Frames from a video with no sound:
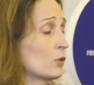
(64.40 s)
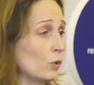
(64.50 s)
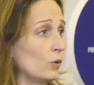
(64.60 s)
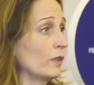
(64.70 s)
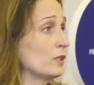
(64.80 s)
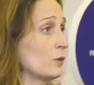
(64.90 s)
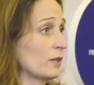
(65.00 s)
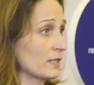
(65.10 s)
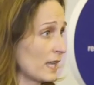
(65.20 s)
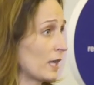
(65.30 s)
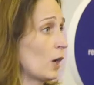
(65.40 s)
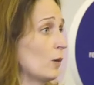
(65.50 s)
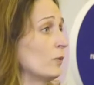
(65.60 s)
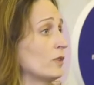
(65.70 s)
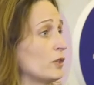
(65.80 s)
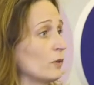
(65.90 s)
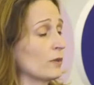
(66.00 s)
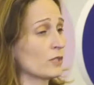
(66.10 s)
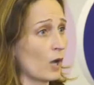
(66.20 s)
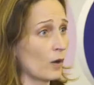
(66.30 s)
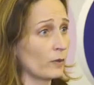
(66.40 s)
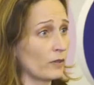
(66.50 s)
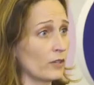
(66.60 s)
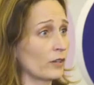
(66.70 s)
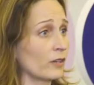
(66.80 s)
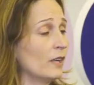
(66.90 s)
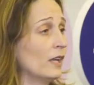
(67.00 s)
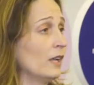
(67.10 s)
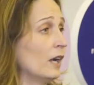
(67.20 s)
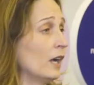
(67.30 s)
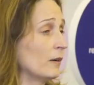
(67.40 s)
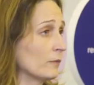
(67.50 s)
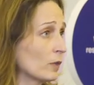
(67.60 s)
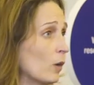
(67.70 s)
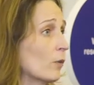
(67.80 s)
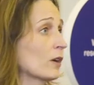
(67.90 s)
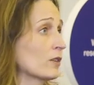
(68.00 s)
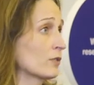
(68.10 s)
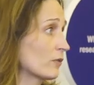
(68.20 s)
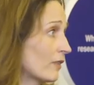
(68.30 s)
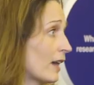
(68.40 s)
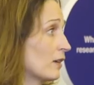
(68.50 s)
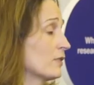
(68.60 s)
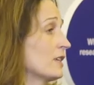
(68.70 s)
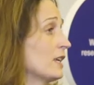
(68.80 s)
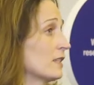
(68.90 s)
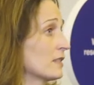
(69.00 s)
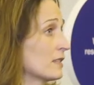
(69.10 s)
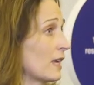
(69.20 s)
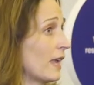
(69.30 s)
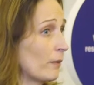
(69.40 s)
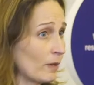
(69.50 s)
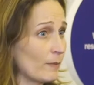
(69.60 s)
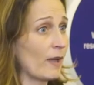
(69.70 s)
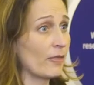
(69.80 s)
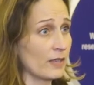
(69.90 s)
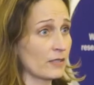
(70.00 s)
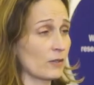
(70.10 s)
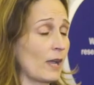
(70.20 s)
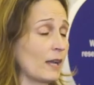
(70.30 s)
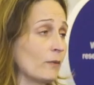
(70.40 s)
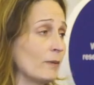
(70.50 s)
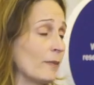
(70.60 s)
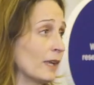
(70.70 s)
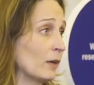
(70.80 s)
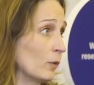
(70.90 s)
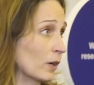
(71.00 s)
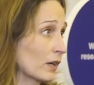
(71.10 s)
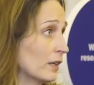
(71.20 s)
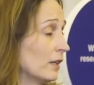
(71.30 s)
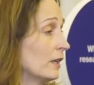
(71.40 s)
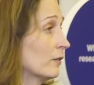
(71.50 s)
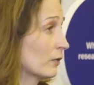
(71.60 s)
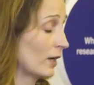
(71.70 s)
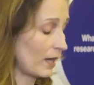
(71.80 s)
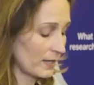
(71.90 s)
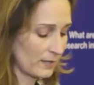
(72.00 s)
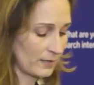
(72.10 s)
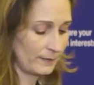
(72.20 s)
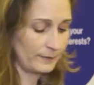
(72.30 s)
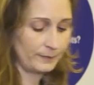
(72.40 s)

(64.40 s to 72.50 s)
tool that you can take home with you and talk with your um, coworkers or faculty and say, hey, what about this, or how do we make it work for us?